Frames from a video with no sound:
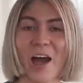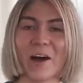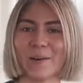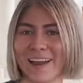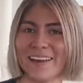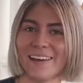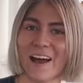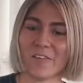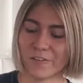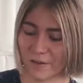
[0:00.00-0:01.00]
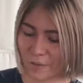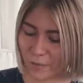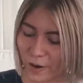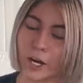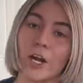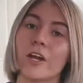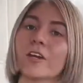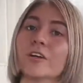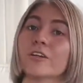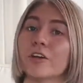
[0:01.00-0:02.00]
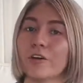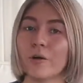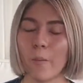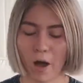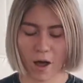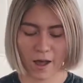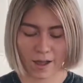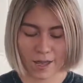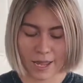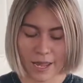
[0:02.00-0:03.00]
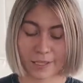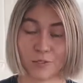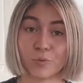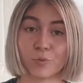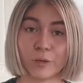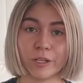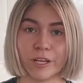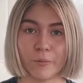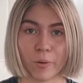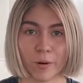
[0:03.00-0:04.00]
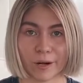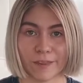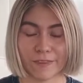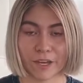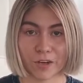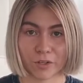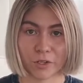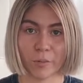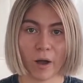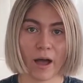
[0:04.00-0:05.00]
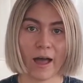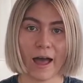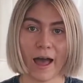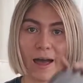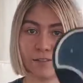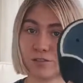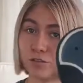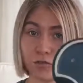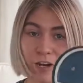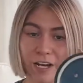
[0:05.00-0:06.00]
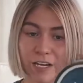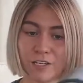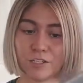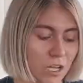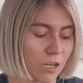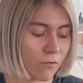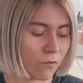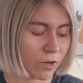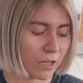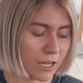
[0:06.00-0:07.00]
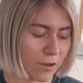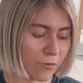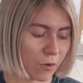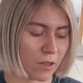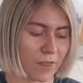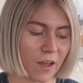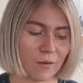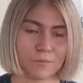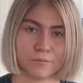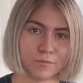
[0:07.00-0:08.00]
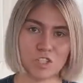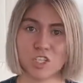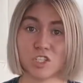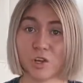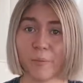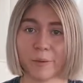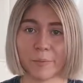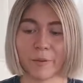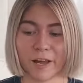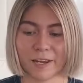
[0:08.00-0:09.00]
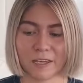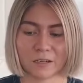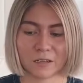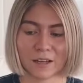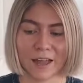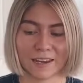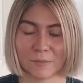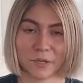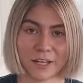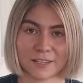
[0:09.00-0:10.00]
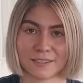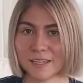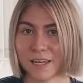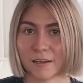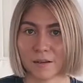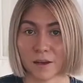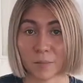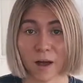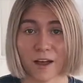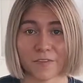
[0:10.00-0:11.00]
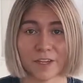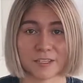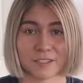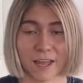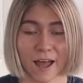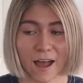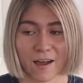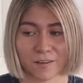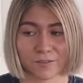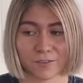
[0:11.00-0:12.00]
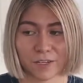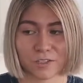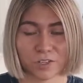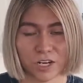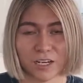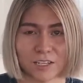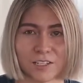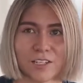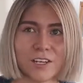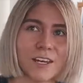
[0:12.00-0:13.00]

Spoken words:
Okay, now the fun part, your new pot. It's really important that your new pot has drainage. Really, rule of thumb, just don't be planting any plants in a pot that doesn't have drainage.